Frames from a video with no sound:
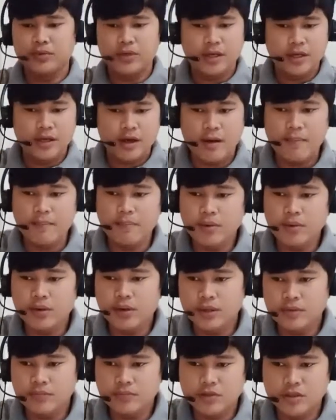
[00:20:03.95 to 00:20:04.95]
He
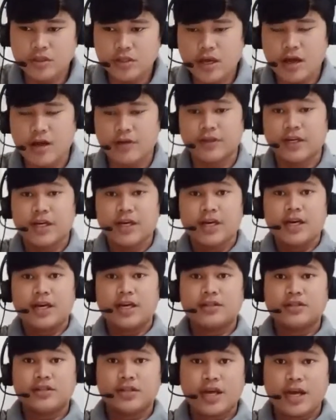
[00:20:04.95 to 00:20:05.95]
humbled himself
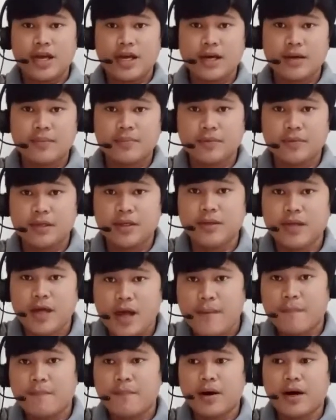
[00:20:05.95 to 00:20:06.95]
and take up the
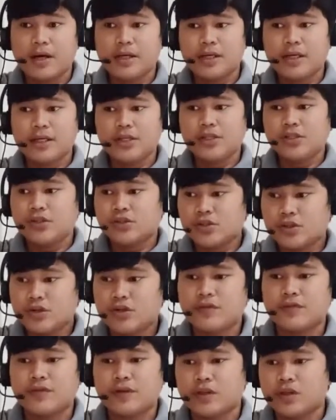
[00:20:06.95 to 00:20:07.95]
bodily
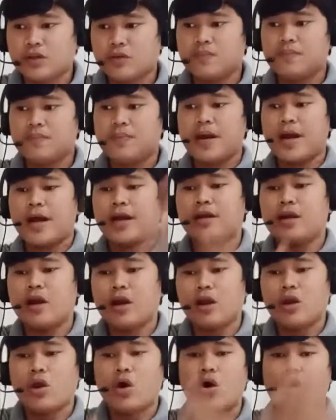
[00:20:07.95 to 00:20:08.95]
servant, obeyed the
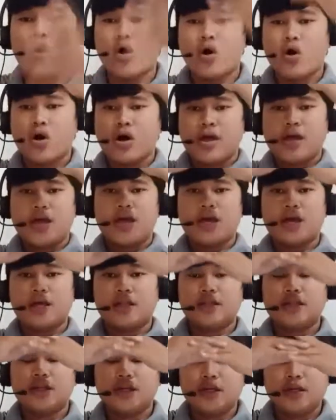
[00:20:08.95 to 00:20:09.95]
law,
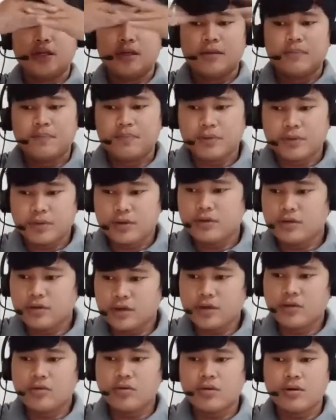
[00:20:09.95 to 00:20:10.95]
and put in
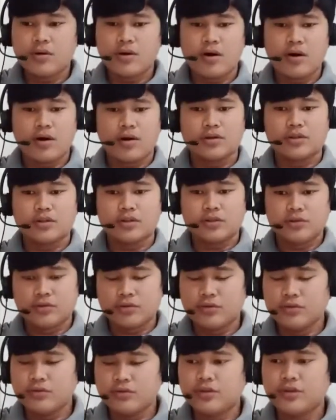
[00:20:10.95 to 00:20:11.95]
the cross,
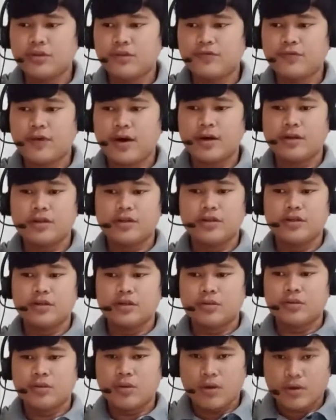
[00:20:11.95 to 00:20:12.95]
crucified in the
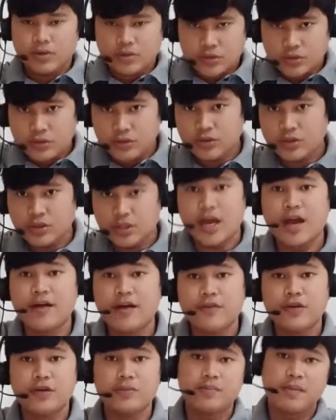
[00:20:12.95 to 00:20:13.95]
cross to
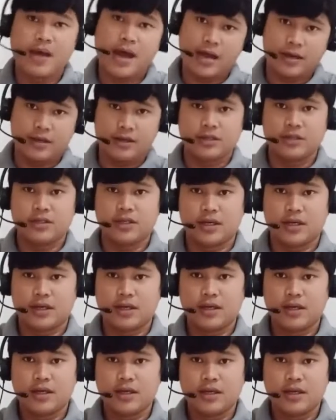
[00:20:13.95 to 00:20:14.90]
save humanity.